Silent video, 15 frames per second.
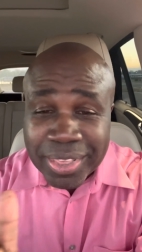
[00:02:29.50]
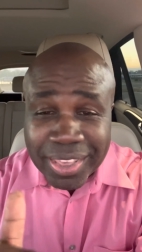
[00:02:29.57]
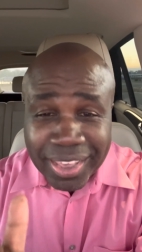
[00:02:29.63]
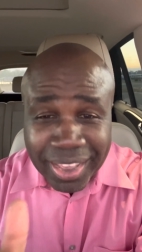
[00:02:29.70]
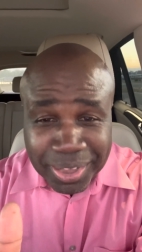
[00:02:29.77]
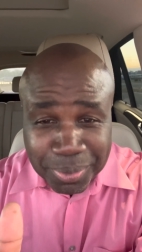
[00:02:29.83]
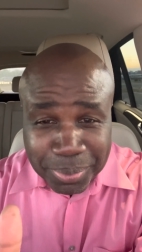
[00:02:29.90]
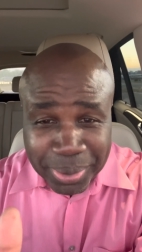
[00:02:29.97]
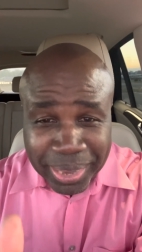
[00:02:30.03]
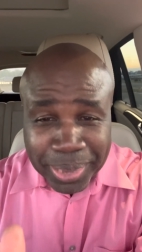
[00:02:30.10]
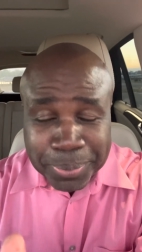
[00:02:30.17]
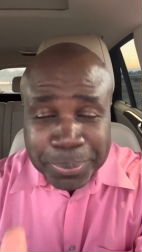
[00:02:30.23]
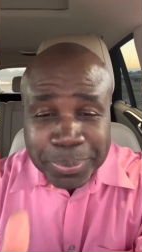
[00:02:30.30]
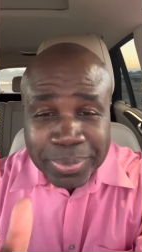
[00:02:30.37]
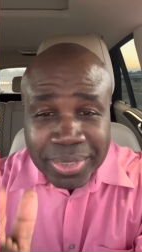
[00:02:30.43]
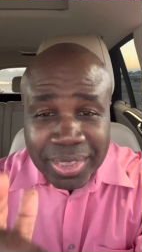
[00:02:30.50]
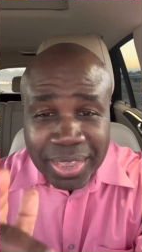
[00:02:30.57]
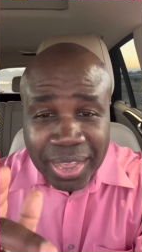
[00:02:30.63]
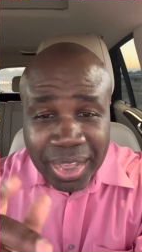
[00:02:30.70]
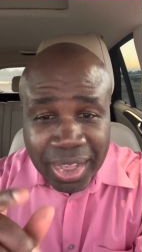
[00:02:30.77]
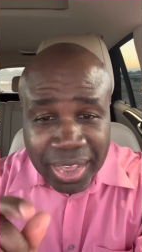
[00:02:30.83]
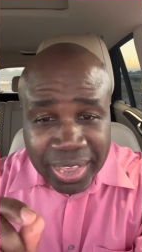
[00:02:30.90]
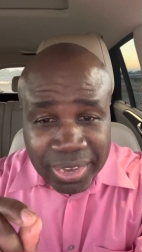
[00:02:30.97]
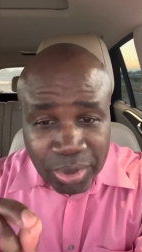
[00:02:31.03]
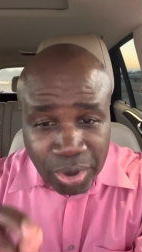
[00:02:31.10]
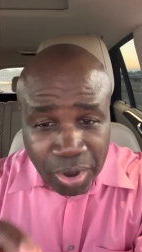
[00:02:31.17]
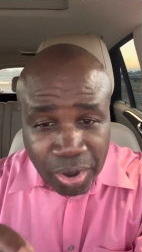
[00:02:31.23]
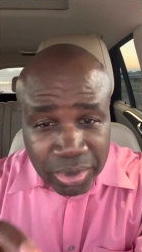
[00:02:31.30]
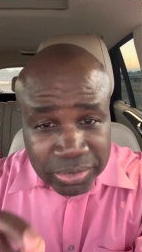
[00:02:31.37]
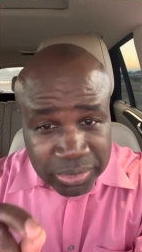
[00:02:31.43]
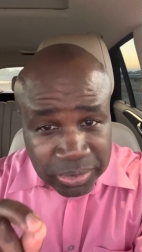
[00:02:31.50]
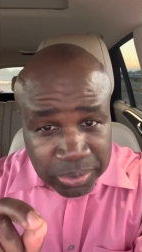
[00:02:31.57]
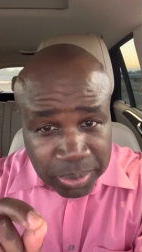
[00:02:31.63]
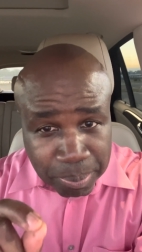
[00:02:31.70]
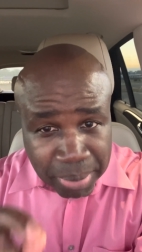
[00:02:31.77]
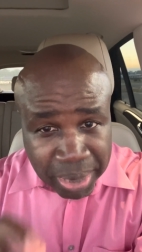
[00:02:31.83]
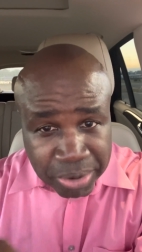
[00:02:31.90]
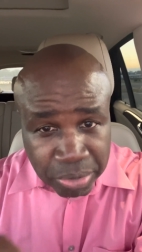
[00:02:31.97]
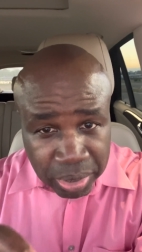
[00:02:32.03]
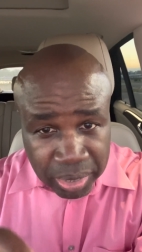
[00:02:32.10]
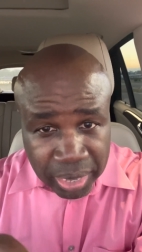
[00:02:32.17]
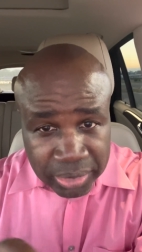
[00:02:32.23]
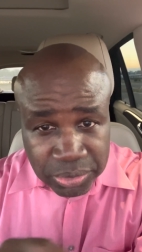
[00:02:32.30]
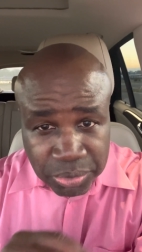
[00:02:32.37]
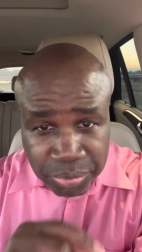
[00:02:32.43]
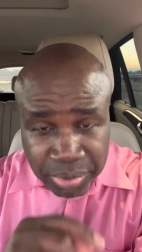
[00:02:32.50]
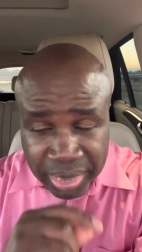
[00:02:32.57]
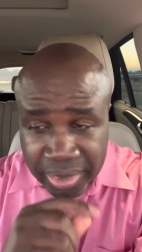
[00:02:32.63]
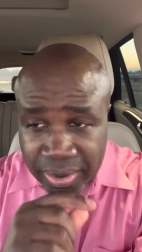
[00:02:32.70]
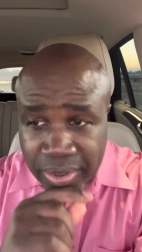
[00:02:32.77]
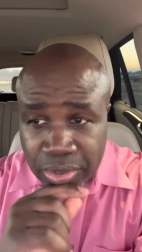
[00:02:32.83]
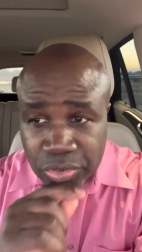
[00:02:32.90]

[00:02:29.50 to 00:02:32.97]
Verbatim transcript: Anyway, uh, it causes microclots, right?